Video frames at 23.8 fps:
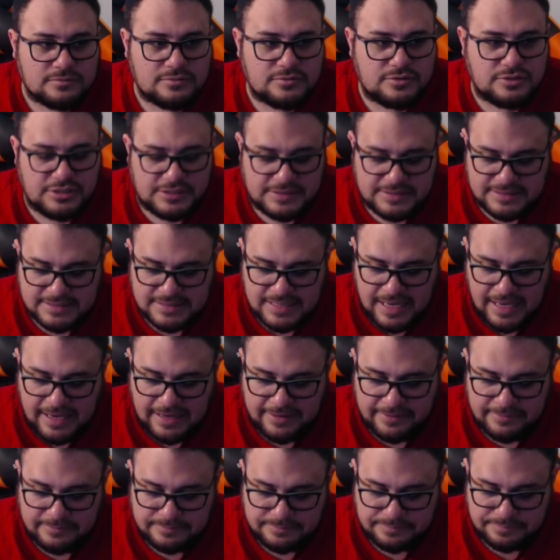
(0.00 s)
she
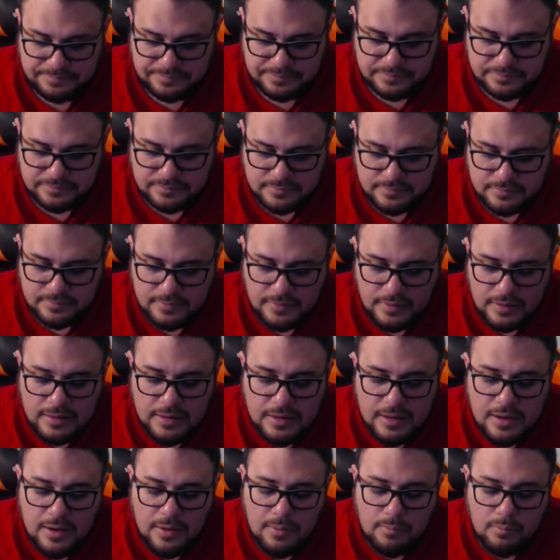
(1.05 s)
said,
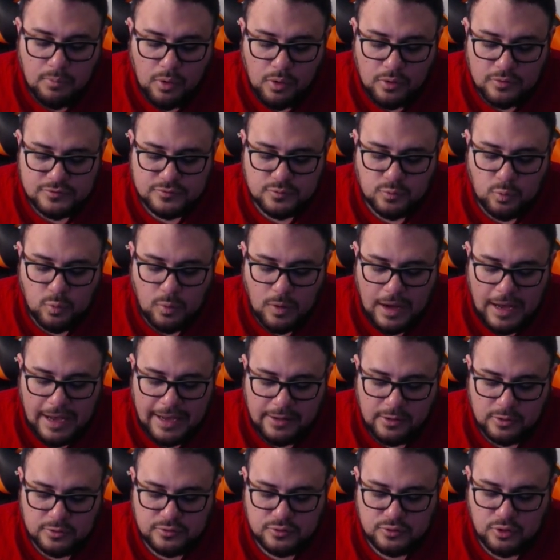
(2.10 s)
"Most
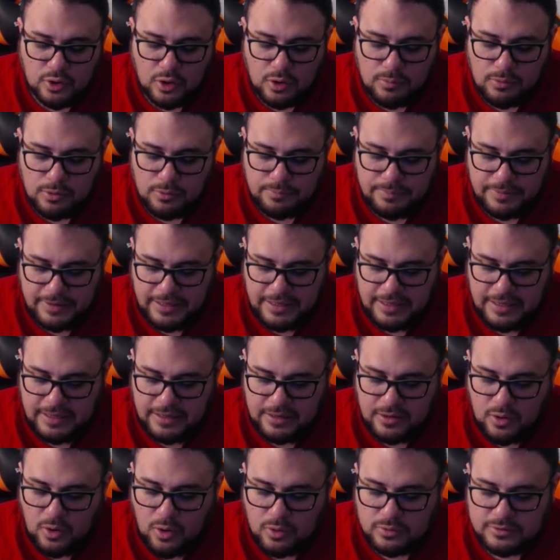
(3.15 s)
wild noble
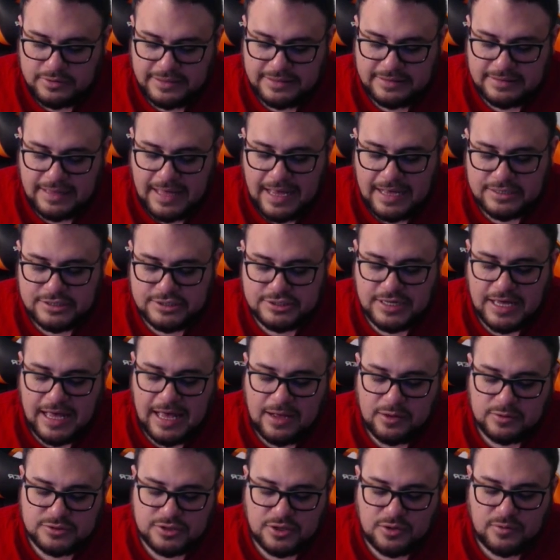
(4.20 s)
beings only lash
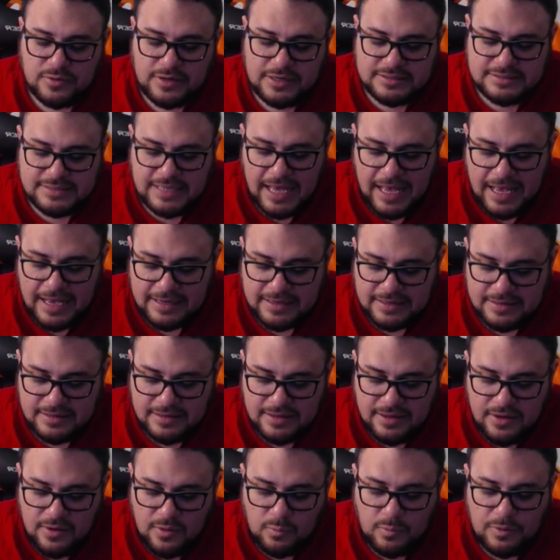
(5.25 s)
out or attack
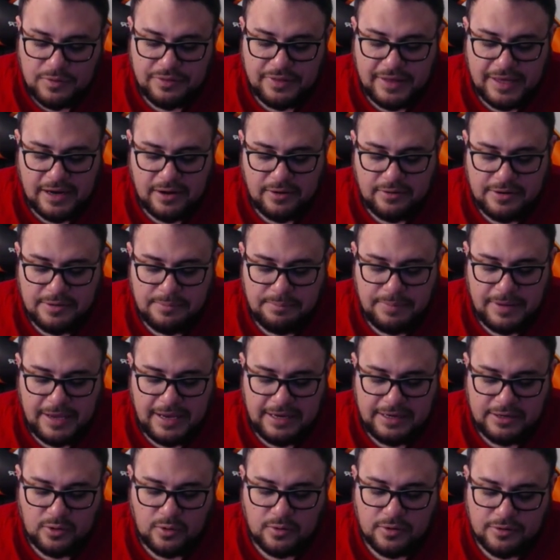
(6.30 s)
when they are in
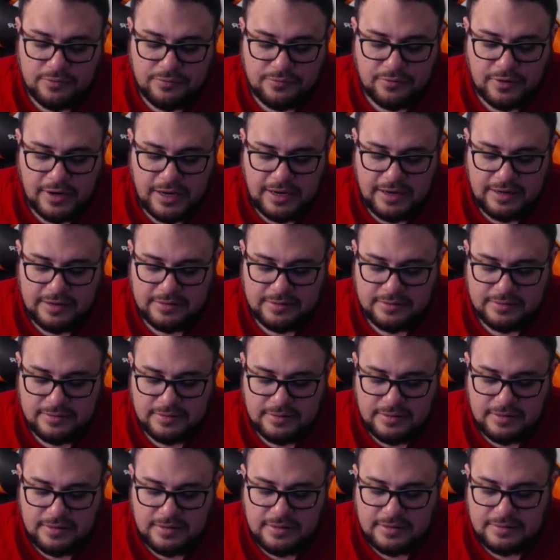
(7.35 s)
pain or afraid,
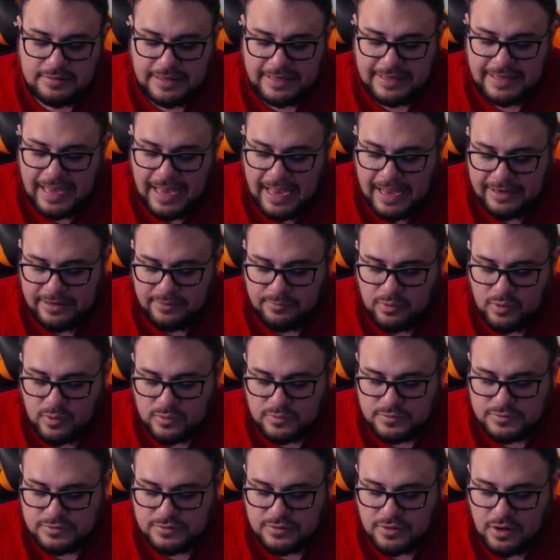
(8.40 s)
like
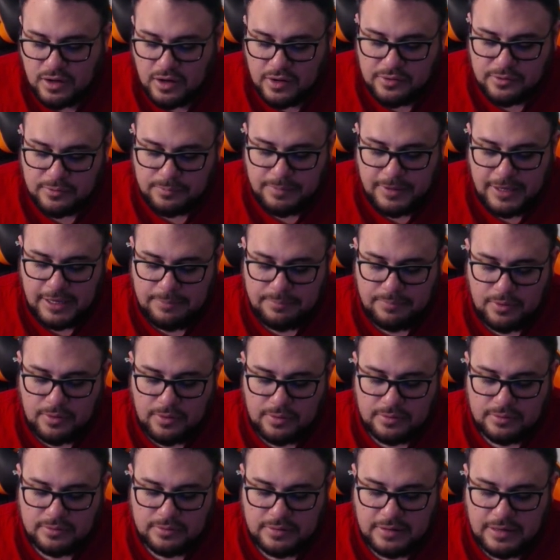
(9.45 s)
animals, other
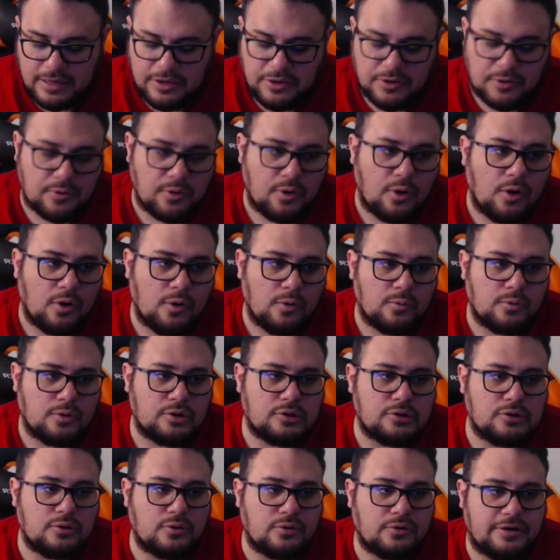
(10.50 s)
people, and your own
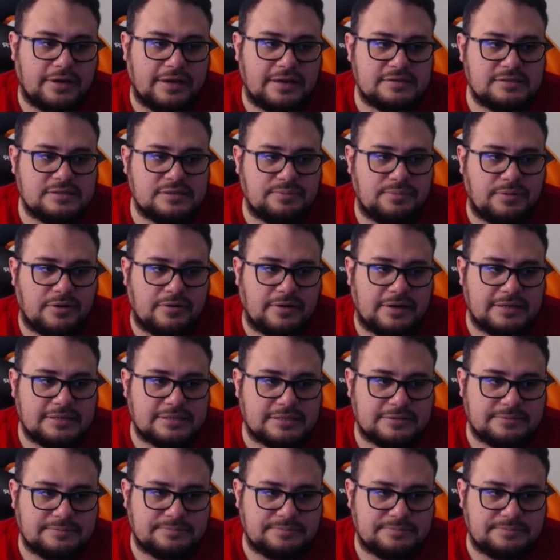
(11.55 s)
glorious spirit."